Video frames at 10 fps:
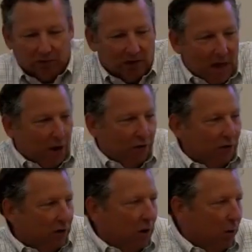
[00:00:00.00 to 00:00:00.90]
letters
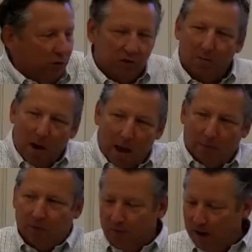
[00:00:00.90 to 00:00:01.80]
and notes and my
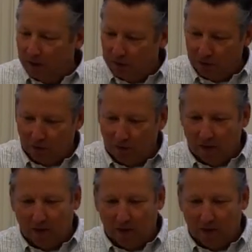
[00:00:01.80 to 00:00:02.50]
observations, and